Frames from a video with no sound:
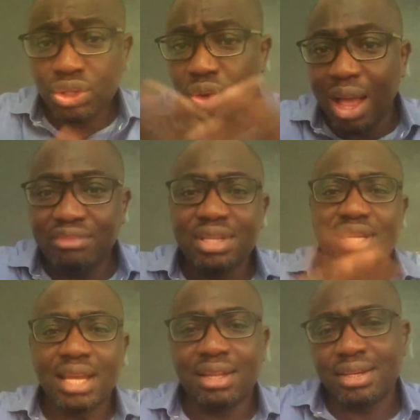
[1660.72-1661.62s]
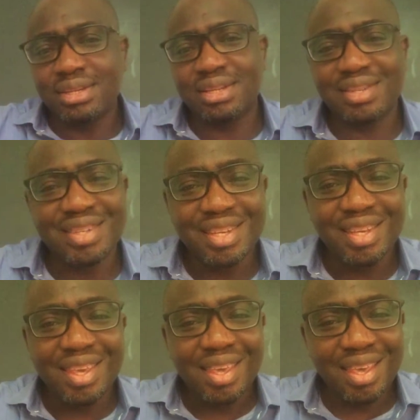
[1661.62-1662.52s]
So having said this,
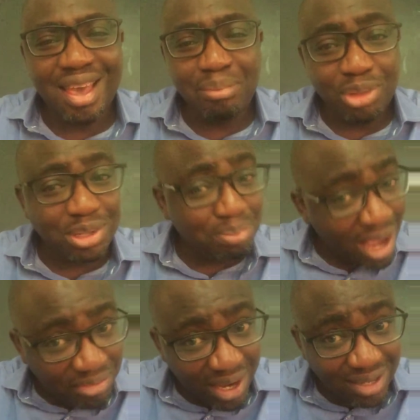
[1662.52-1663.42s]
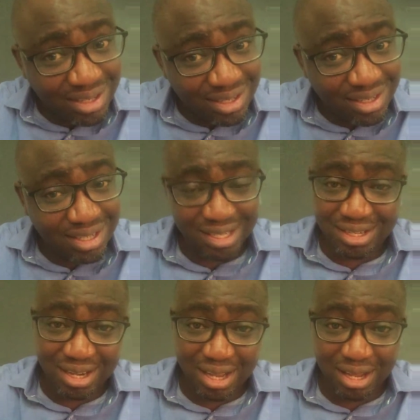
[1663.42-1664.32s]
I'm not perfect
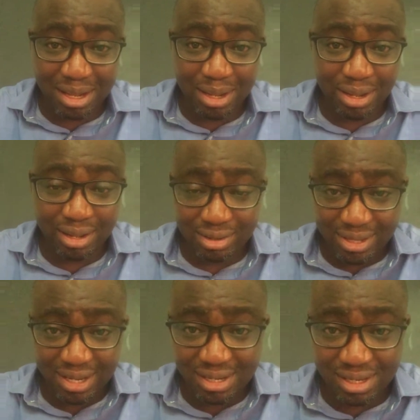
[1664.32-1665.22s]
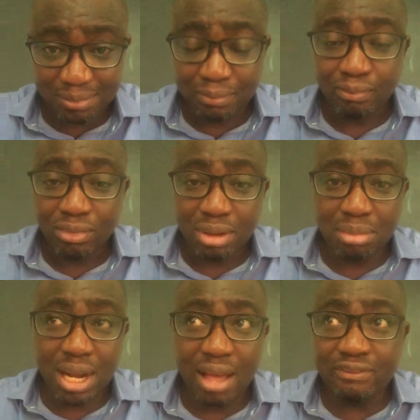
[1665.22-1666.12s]
in this,
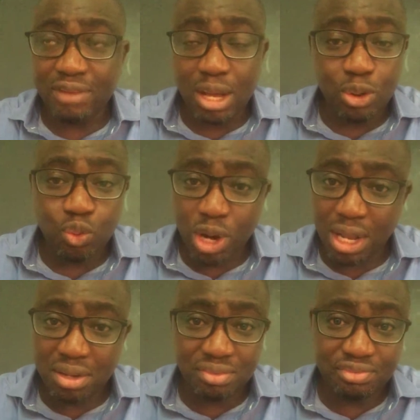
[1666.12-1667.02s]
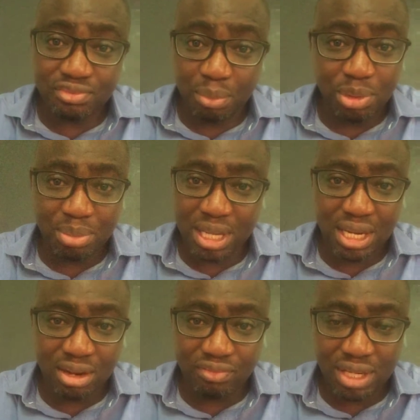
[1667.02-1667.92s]
but I've from the
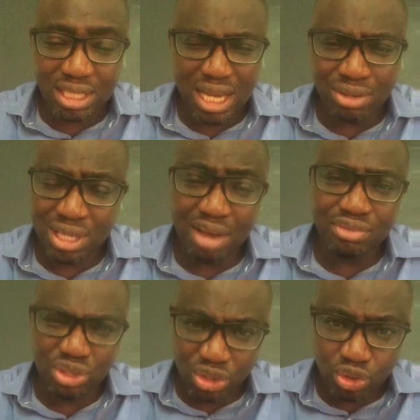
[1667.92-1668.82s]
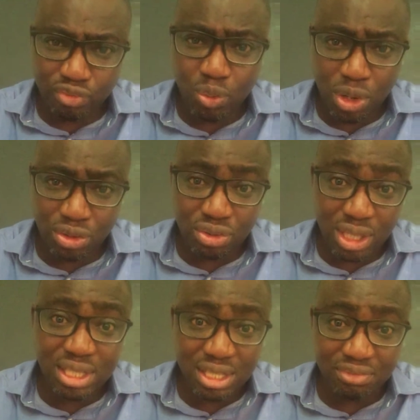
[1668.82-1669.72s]
beginning of this year, I'll say I've touched over
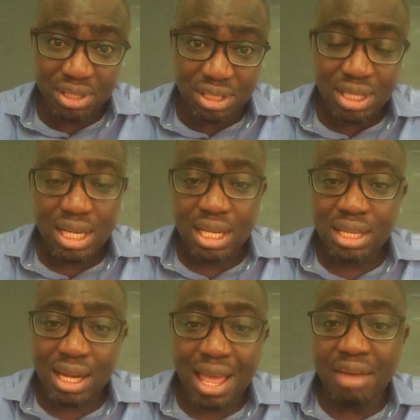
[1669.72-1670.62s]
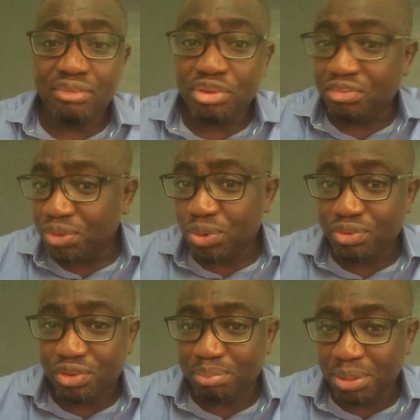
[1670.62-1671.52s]
100 CVs that I have
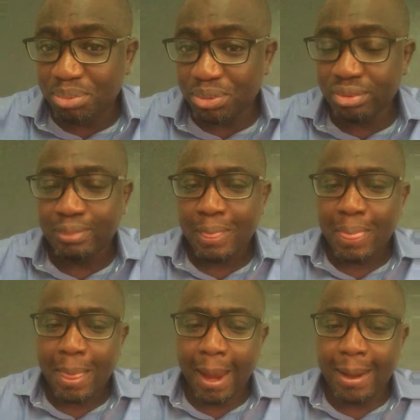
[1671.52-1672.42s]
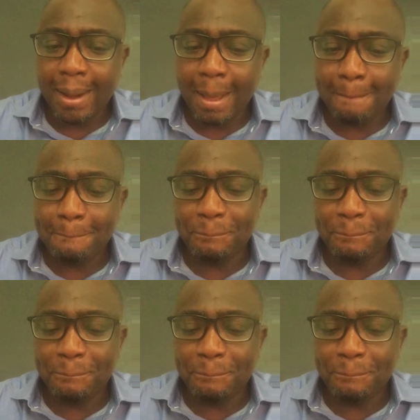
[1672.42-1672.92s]
reviewed for people, and